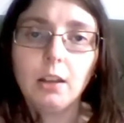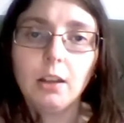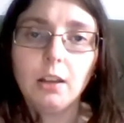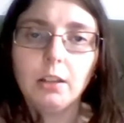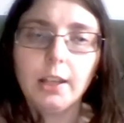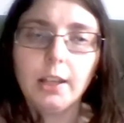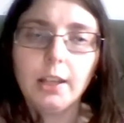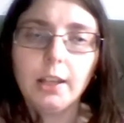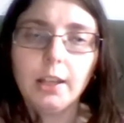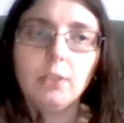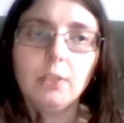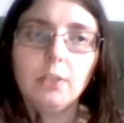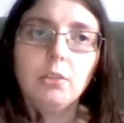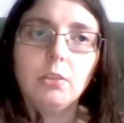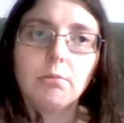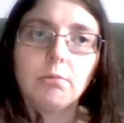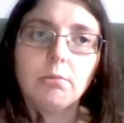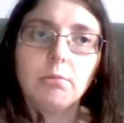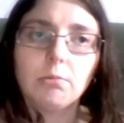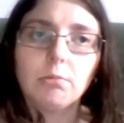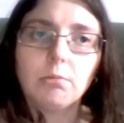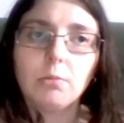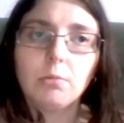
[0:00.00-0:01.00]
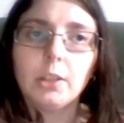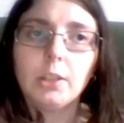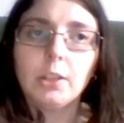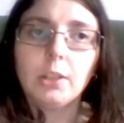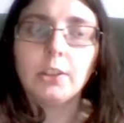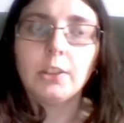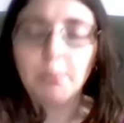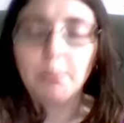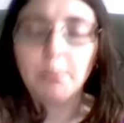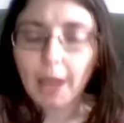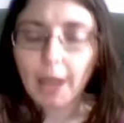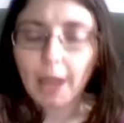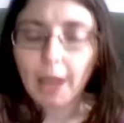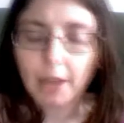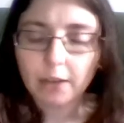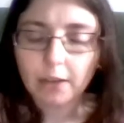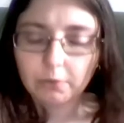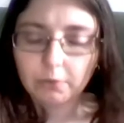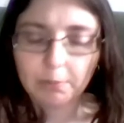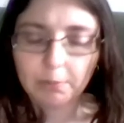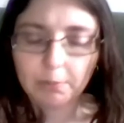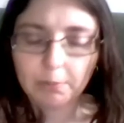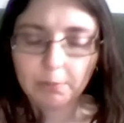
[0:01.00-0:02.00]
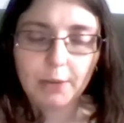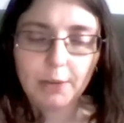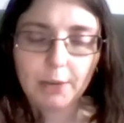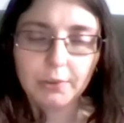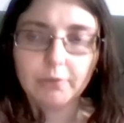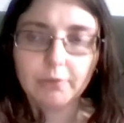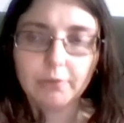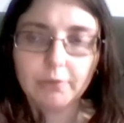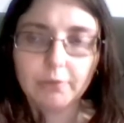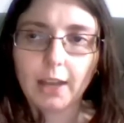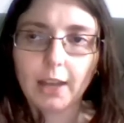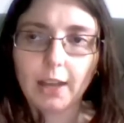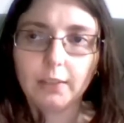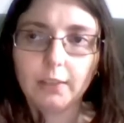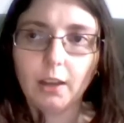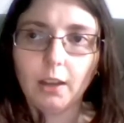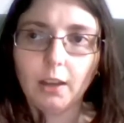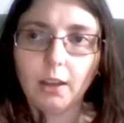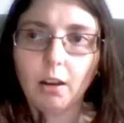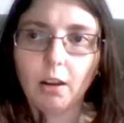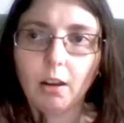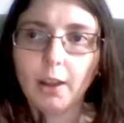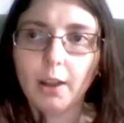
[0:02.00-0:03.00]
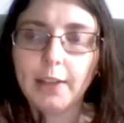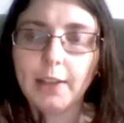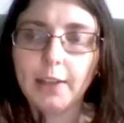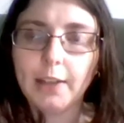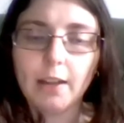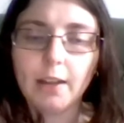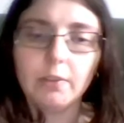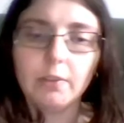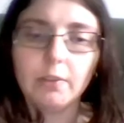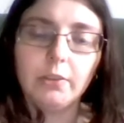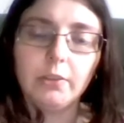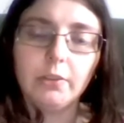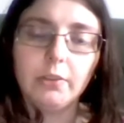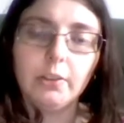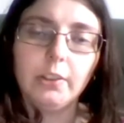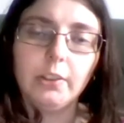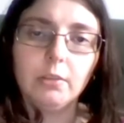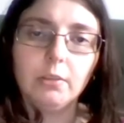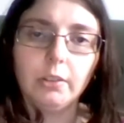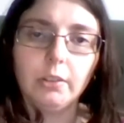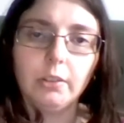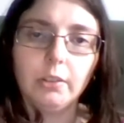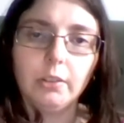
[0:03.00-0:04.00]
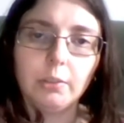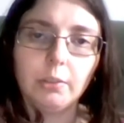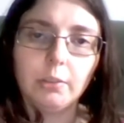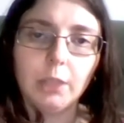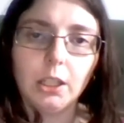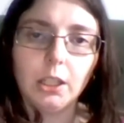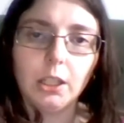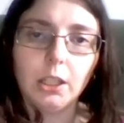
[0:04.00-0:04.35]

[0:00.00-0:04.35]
And it's compounded for me with the fact that I now have a physical disability,